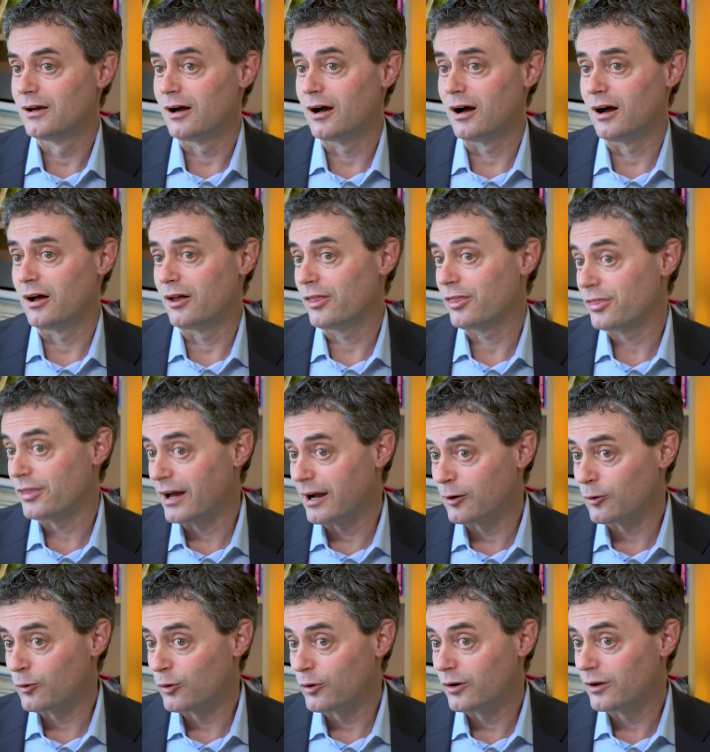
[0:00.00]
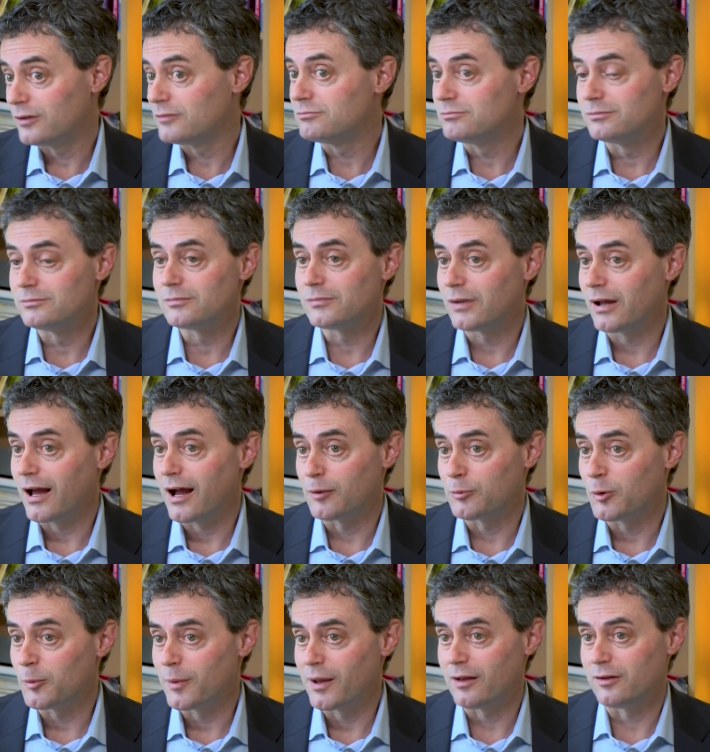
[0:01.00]
Uh, thyroid
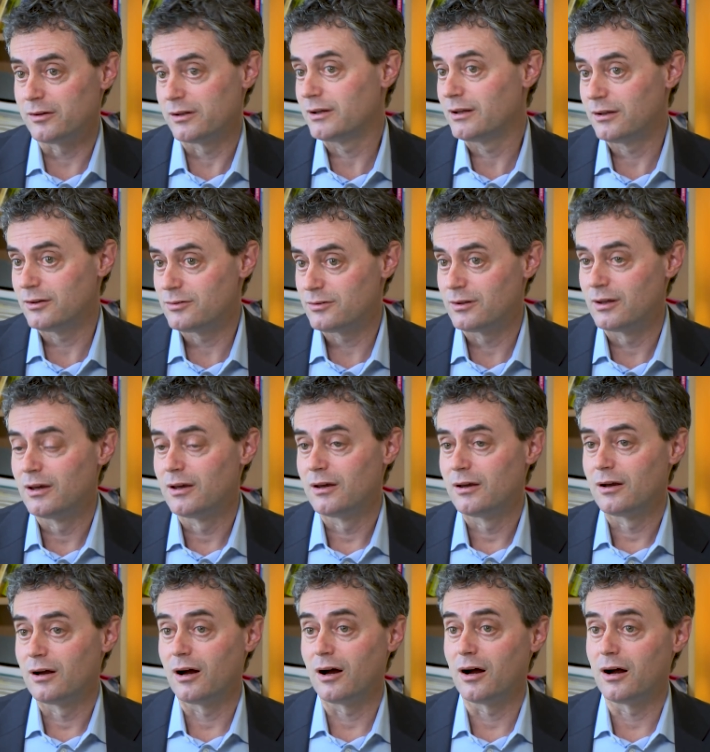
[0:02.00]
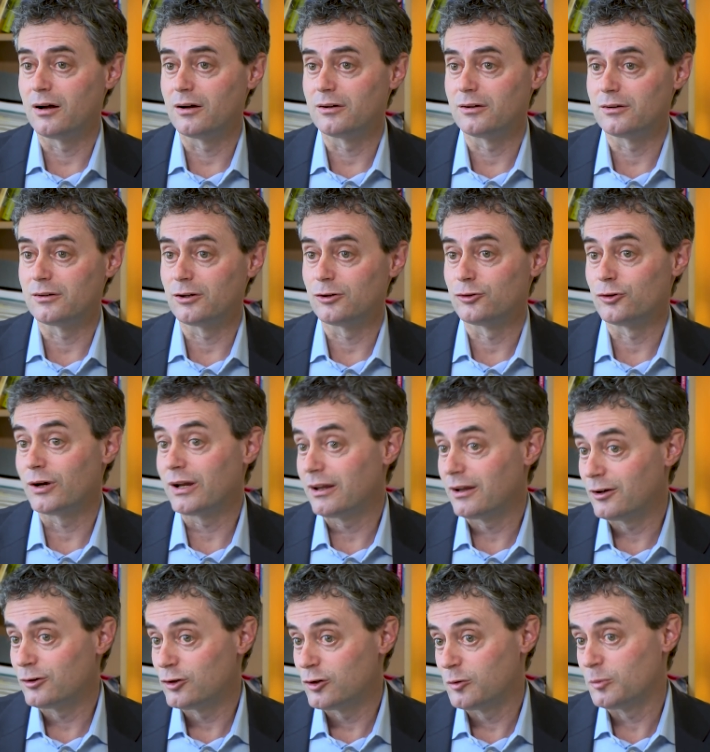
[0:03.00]
abnormalities, uh,
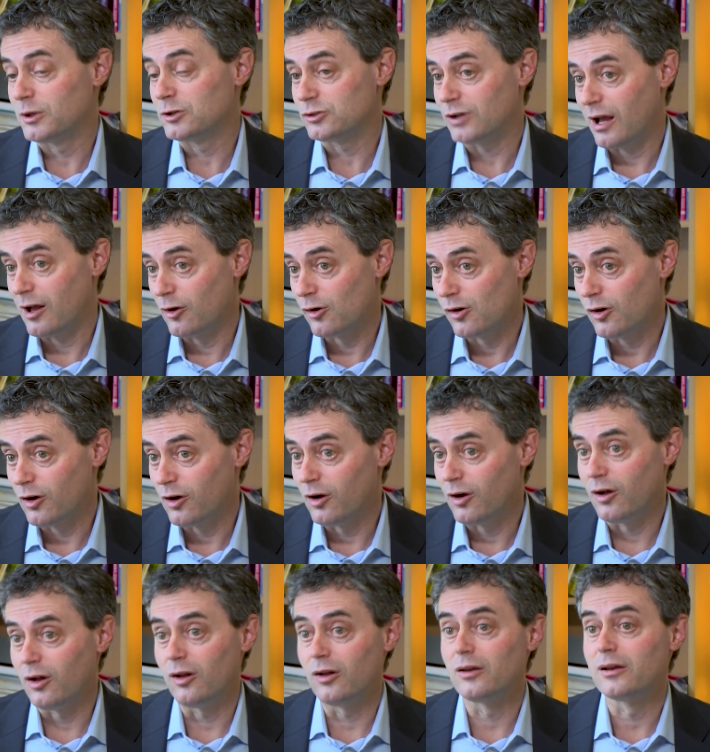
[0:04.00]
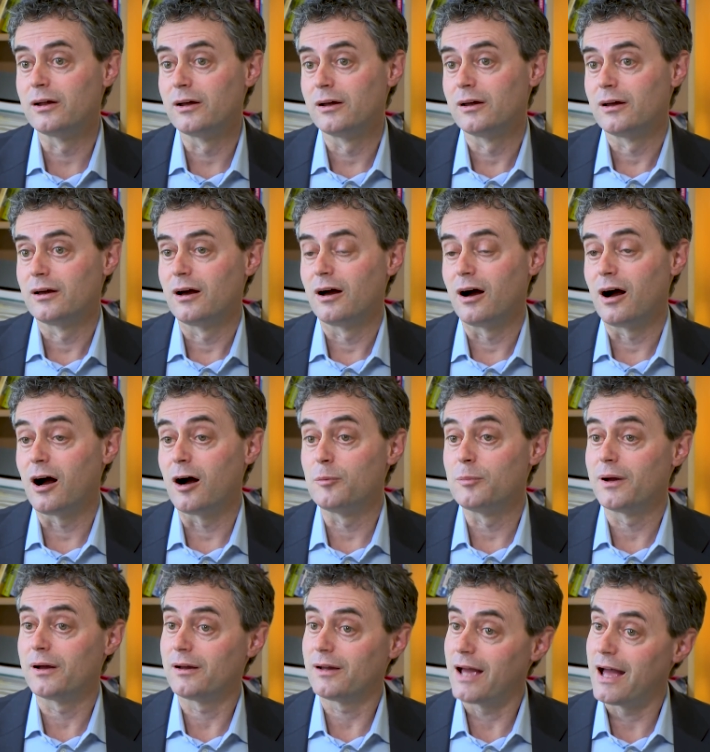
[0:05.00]
drinking too much alcohol, um,
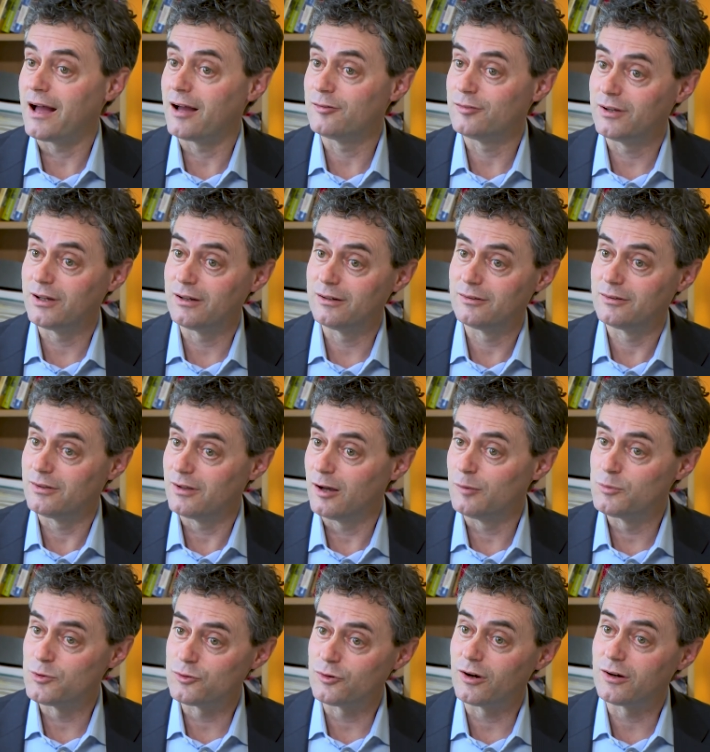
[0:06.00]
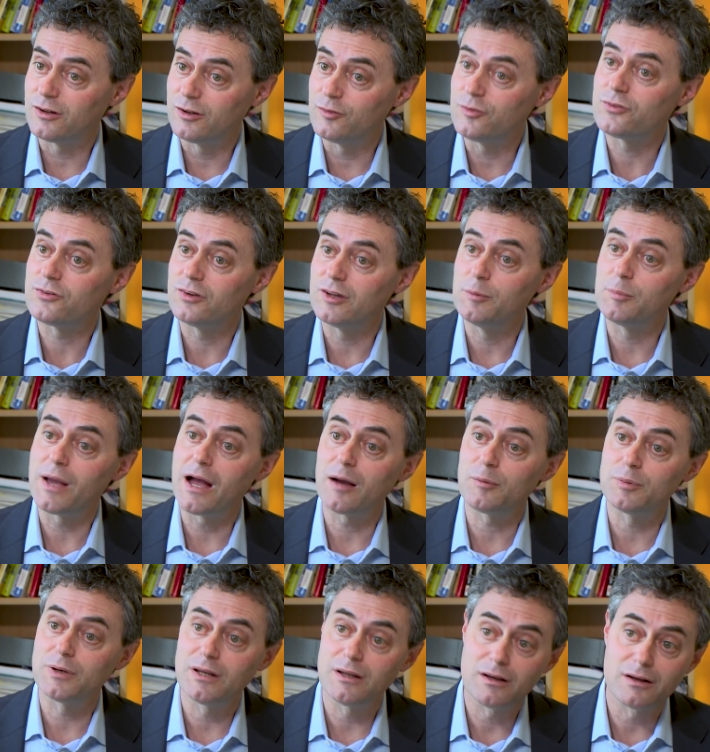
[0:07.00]
having obstructive sleep
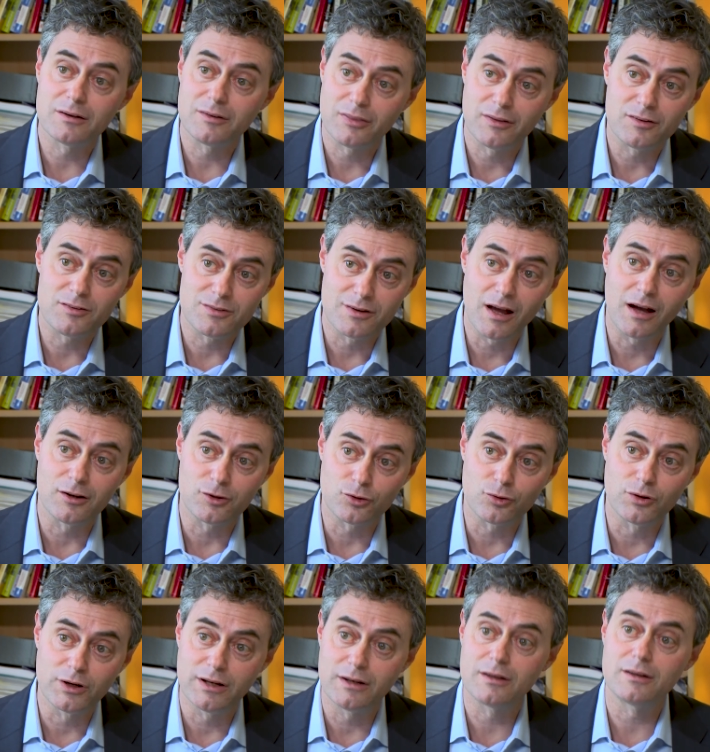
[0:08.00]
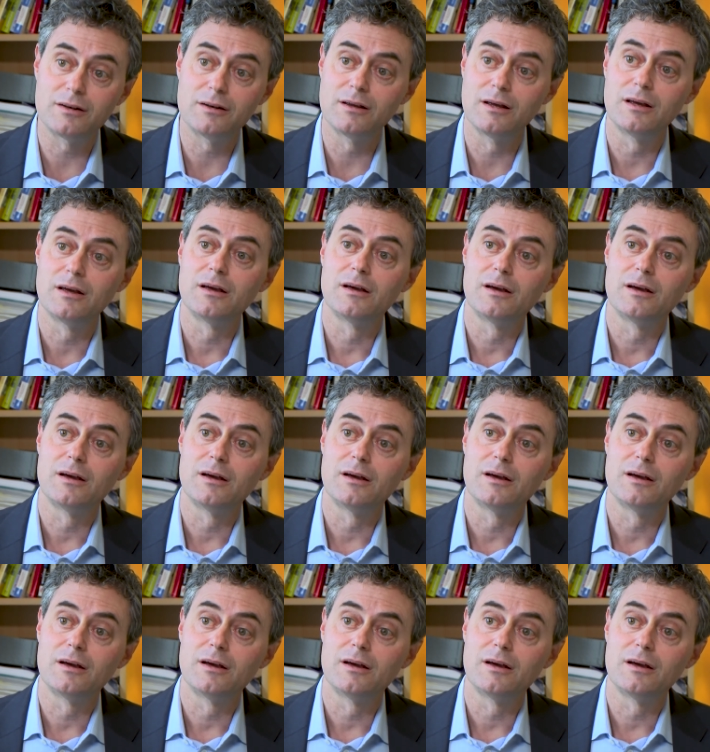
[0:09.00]
apnea that's not treated.